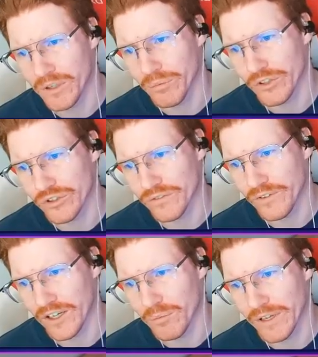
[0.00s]
I'm pretty sure.
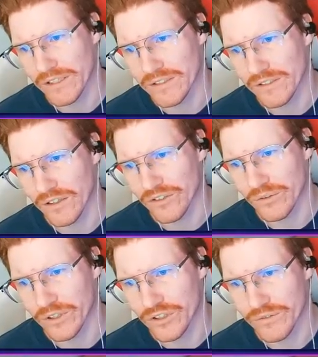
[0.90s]
Fire Blast, discard 2
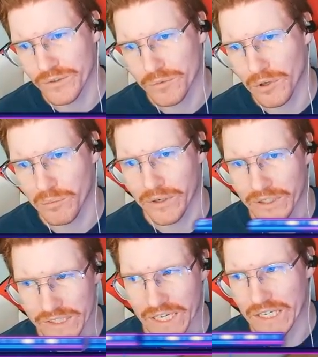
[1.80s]
energy from this Pokemon,
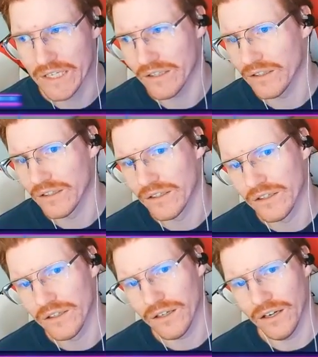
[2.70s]
does 80.
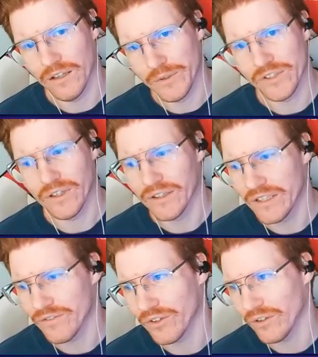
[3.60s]
Then we saw
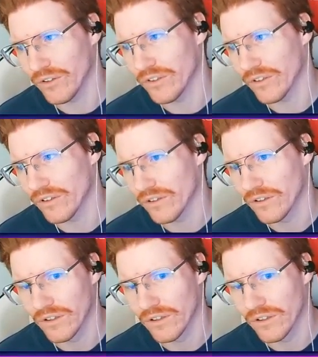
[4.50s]
Leaf earlier.